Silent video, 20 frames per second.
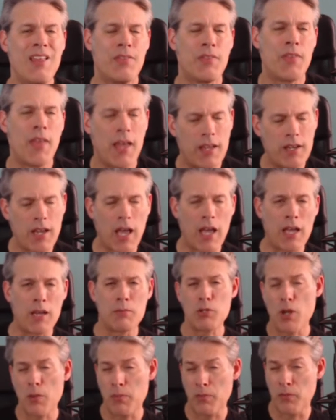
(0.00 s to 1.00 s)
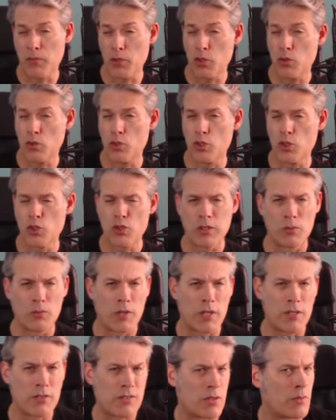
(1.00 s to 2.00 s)
That item shop review usually
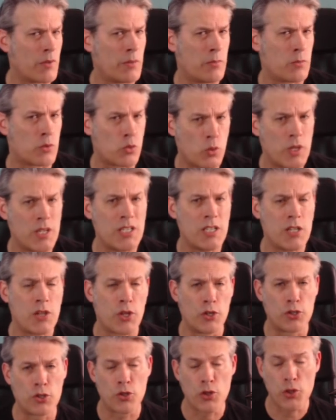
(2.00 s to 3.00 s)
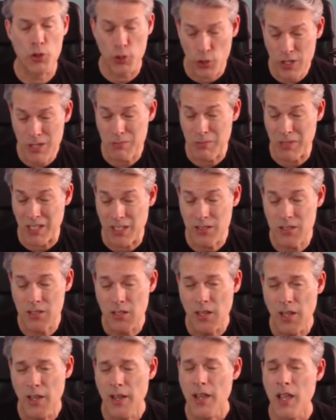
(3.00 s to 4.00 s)
runs anywhere from 20 to 30 minutes,
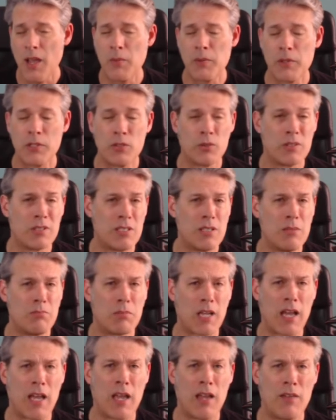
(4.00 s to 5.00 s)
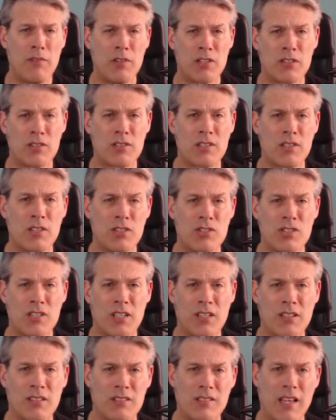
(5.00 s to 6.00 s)
and we do a deep dive into such
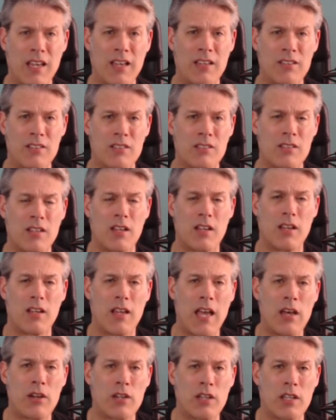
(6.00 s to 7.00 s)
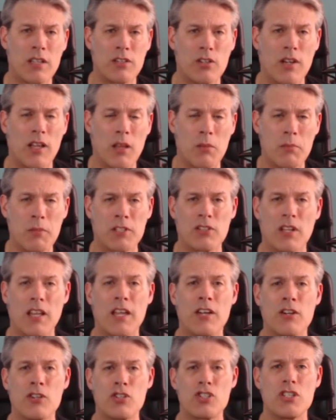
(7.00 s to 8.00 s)
things as uh, how to get your elemental
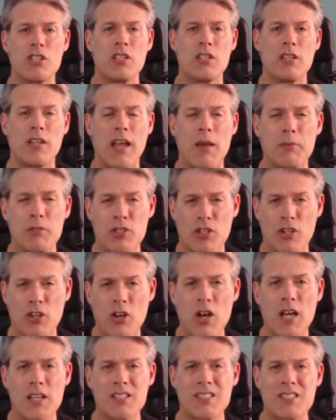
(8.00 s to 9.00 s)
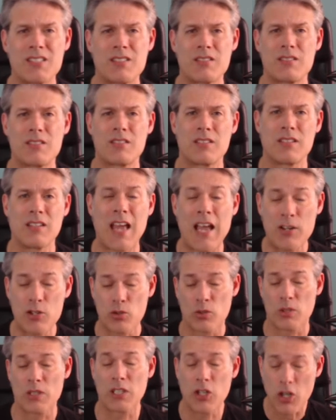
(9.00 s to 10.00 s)
energy and how much it costs,
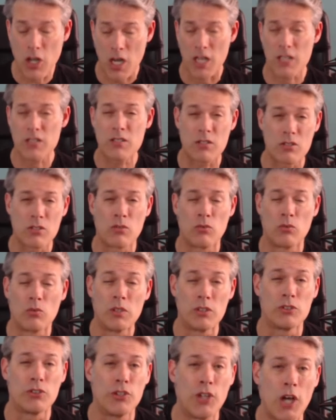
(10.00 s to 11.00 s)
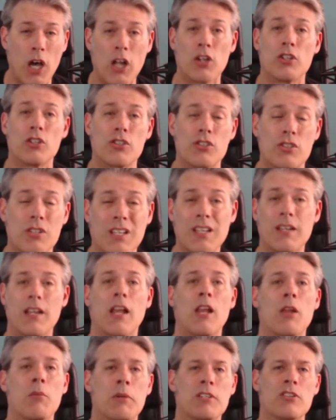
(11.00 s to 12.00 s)
actually costs us in real dollars to get
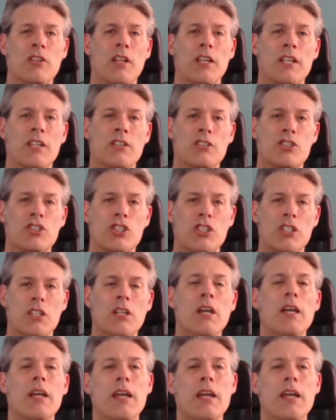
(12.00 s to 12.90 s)
elemental energy